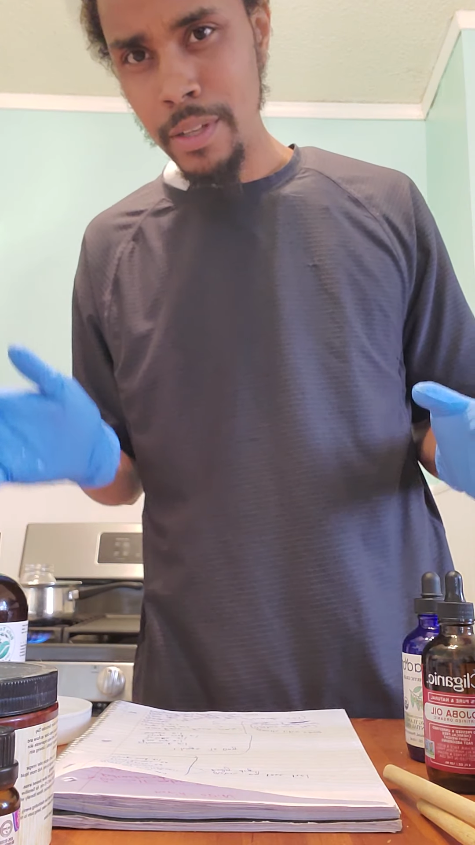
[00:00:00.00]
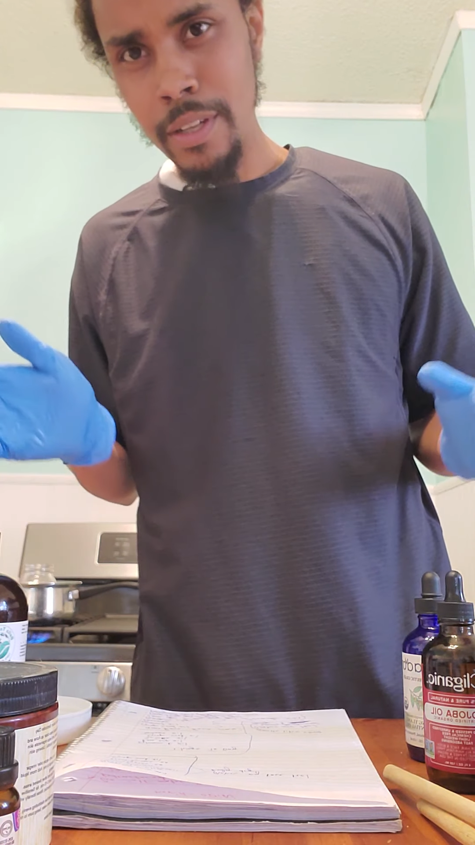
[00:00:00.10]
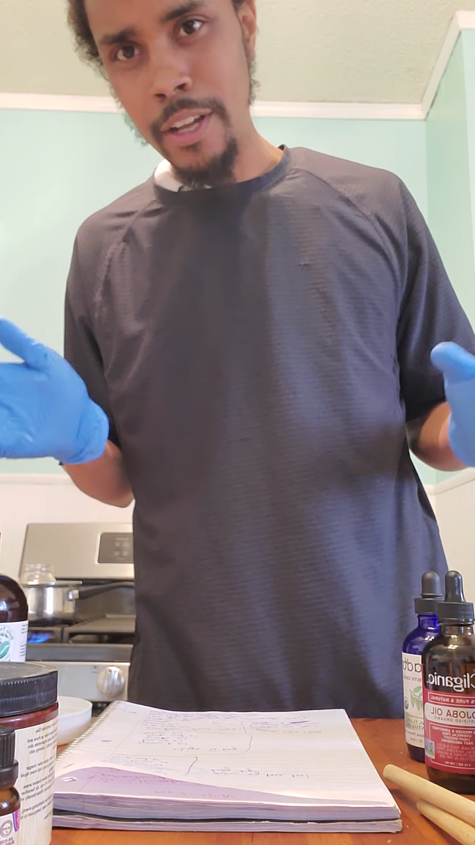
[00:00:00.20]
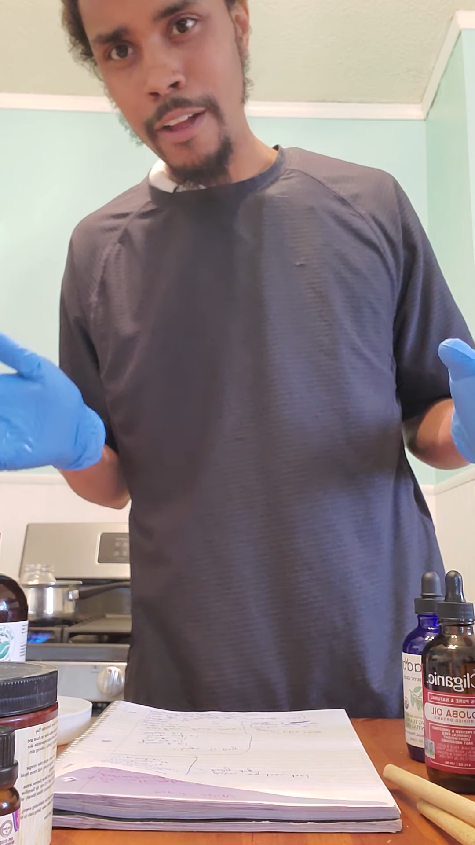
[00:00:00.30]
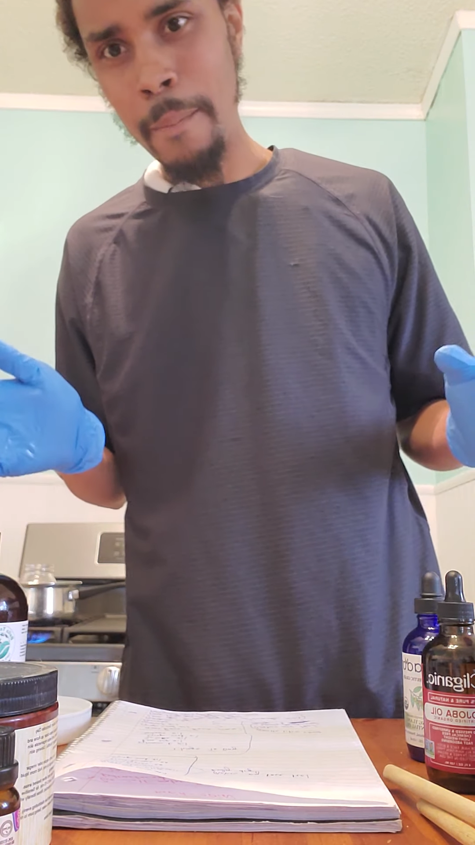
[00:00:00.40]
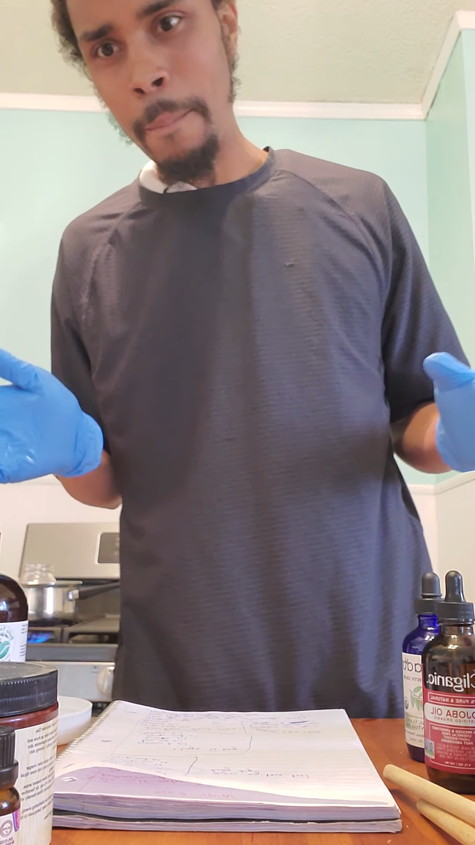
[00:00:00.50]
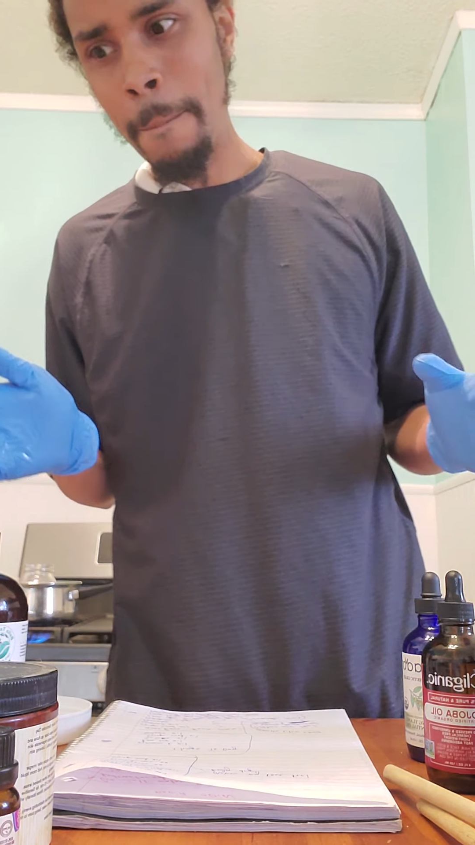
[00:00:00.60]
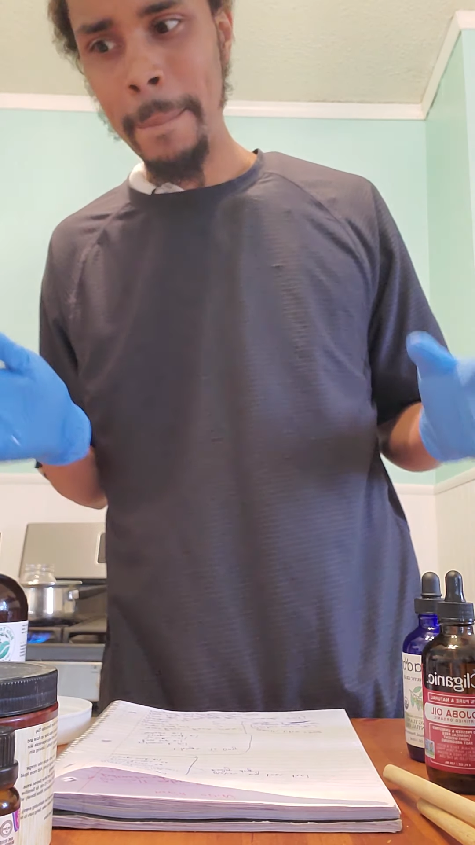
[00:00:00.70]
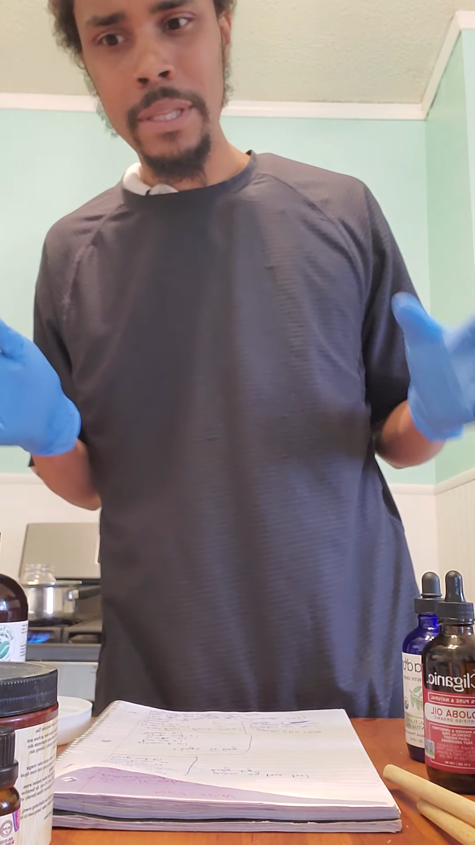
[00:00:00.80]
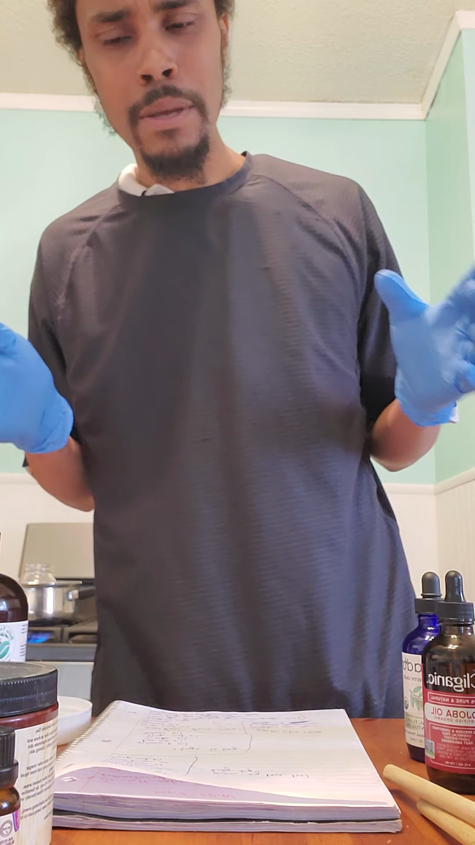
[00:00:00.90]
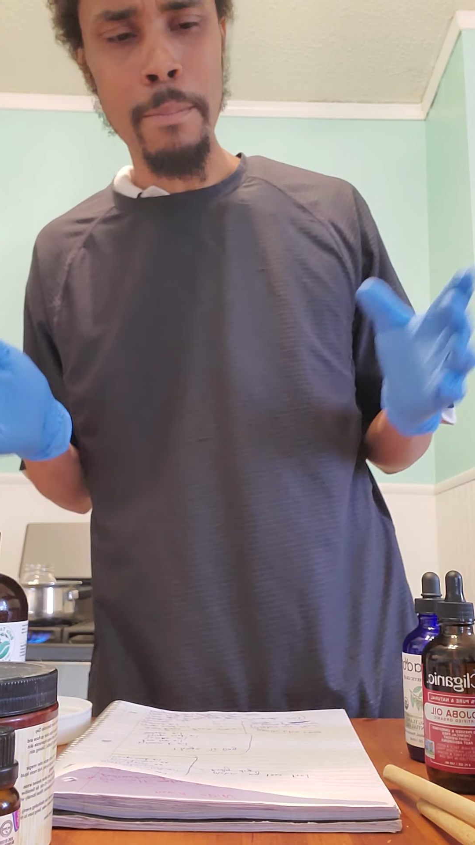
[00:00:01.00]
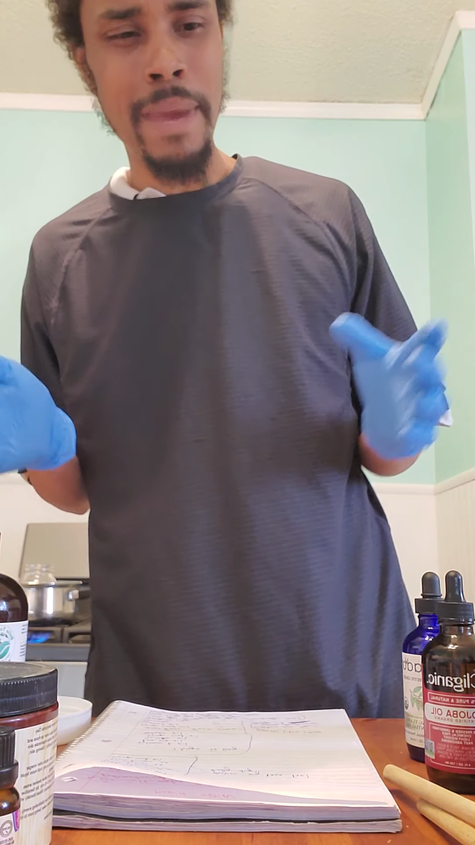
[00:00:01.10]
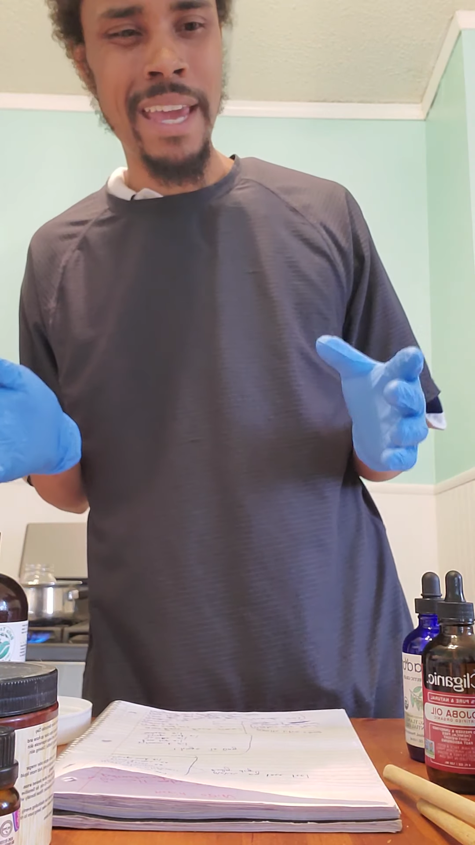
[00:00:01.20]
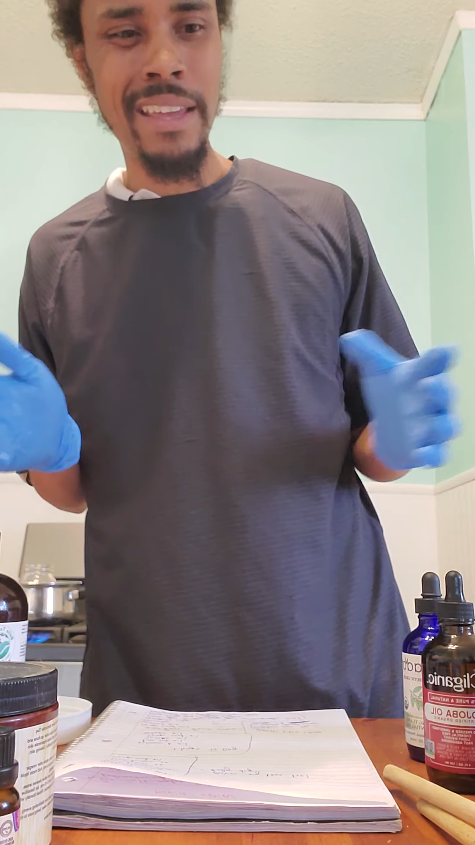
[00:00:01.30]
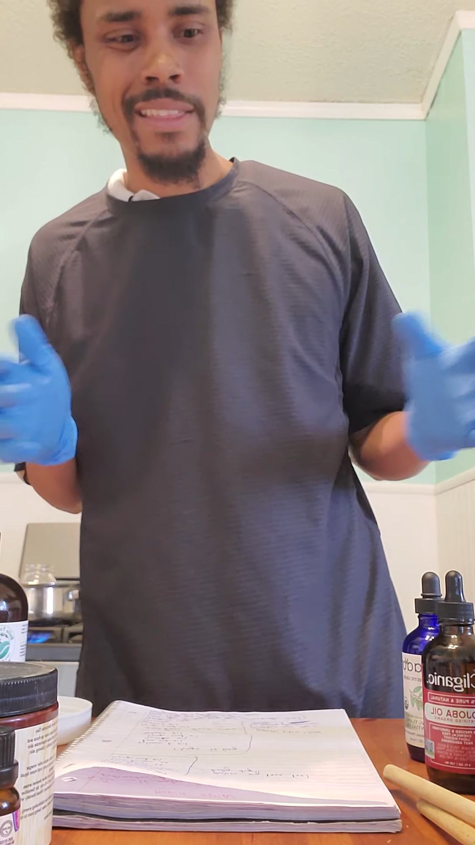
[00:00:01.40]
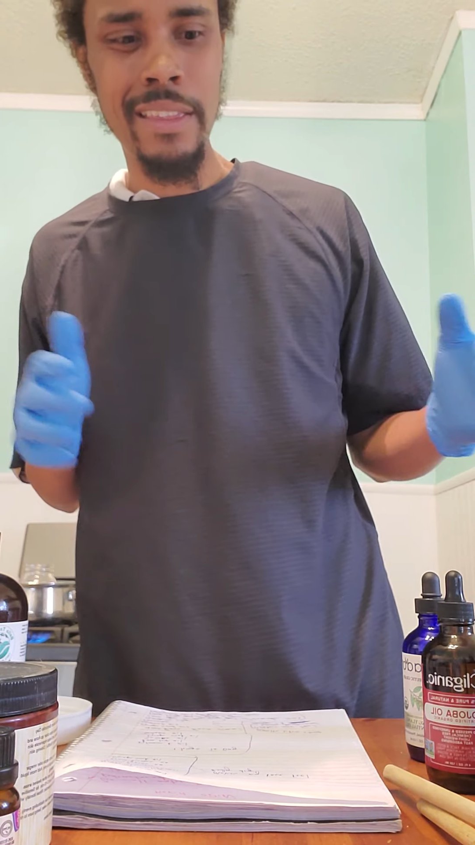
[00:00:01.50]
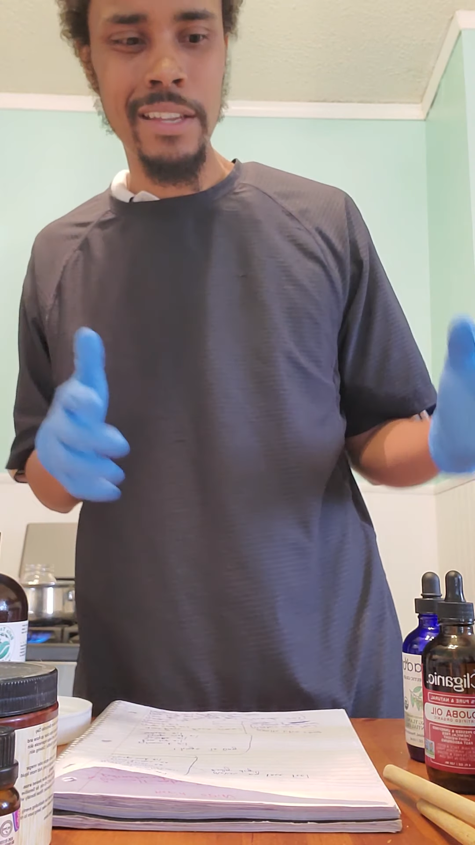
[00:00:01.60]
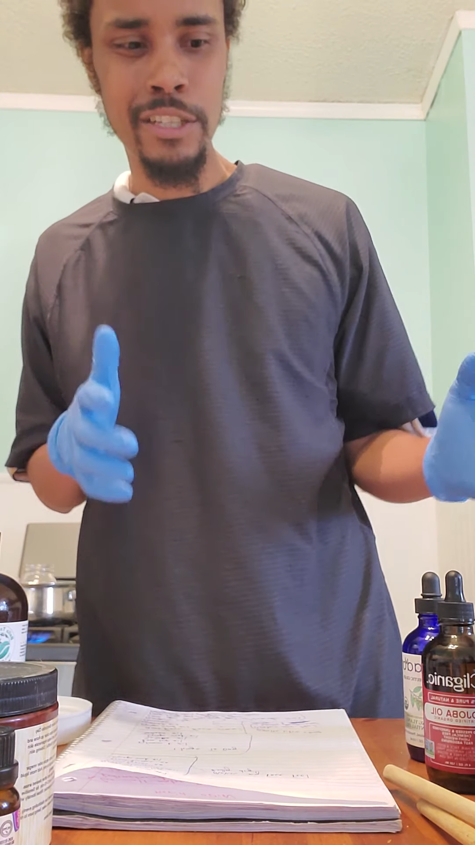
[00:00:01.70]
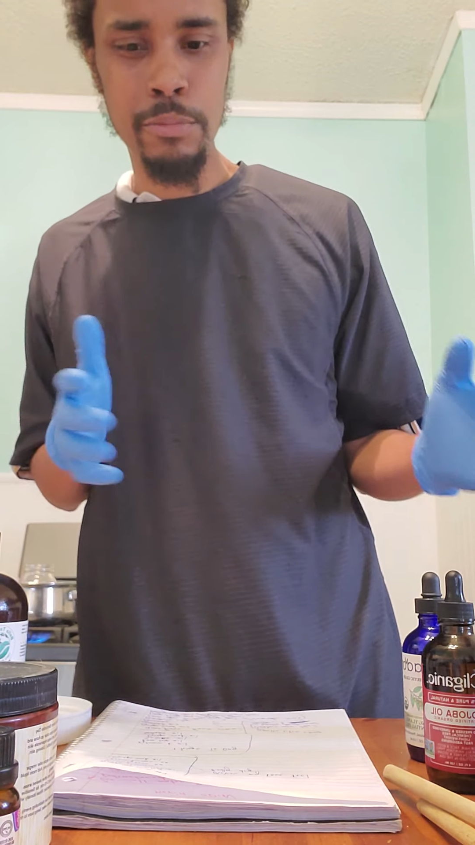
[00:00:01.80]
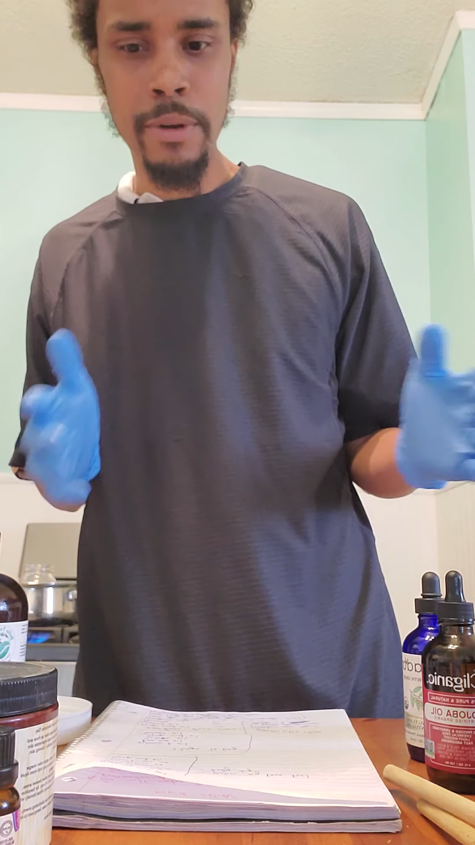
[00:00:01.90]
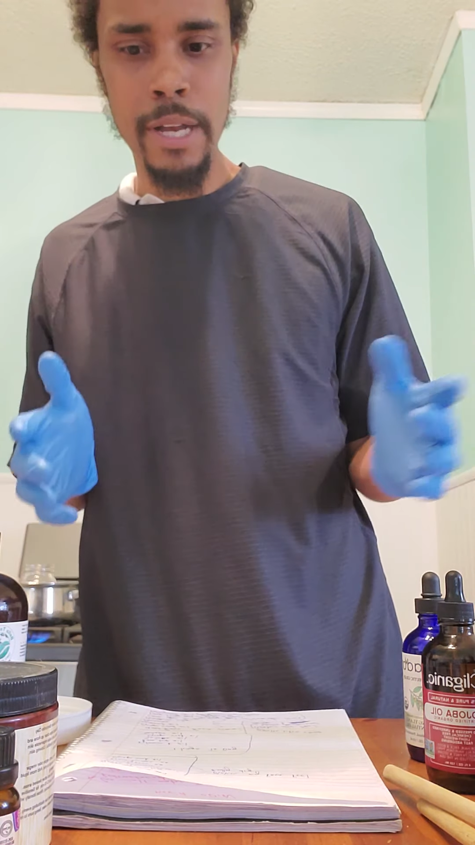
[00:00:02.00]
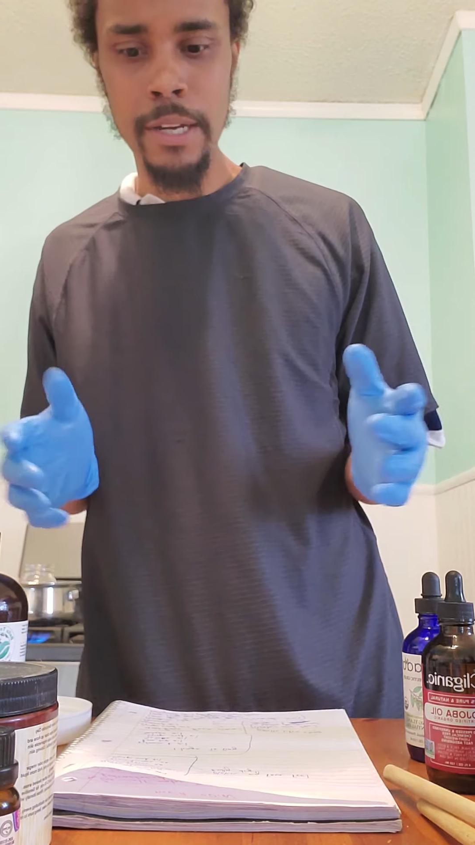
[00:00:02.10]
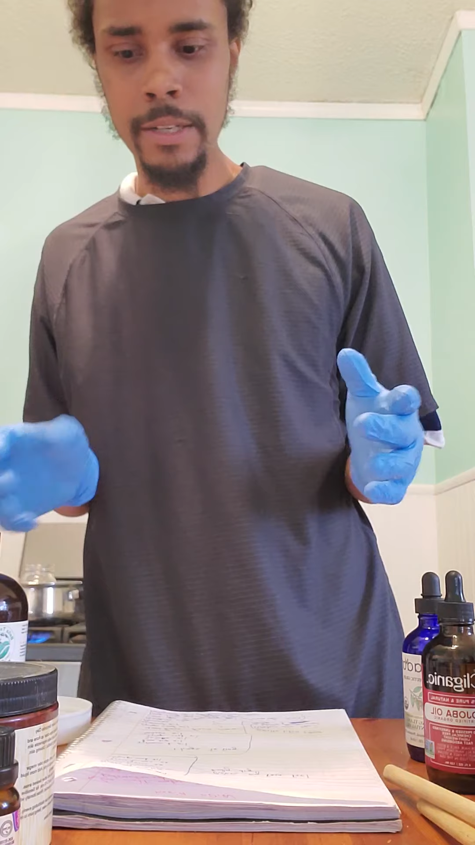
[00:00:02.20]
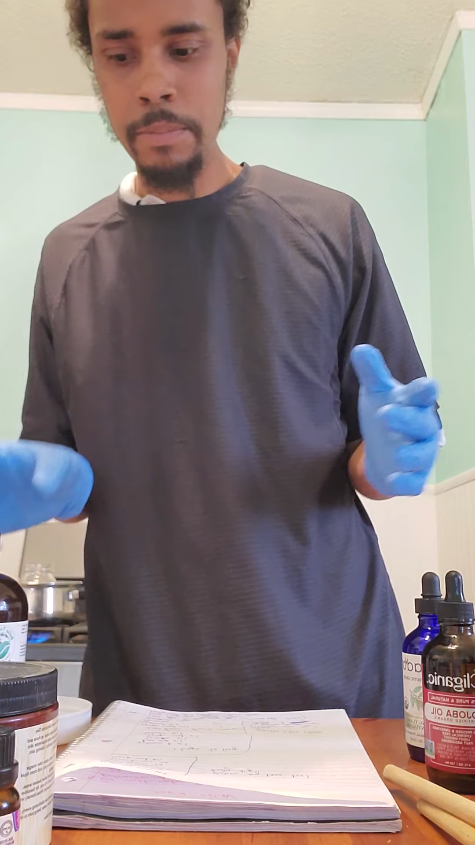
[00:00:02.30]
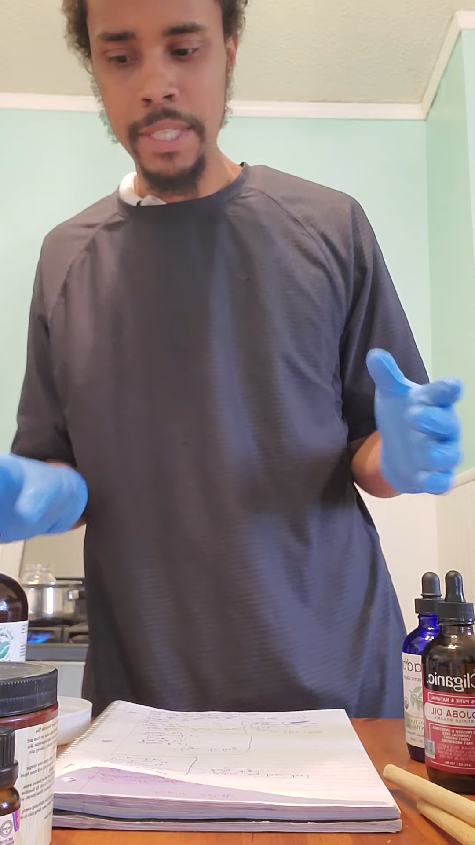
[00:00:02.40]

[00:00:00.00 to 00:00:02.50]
to make this product,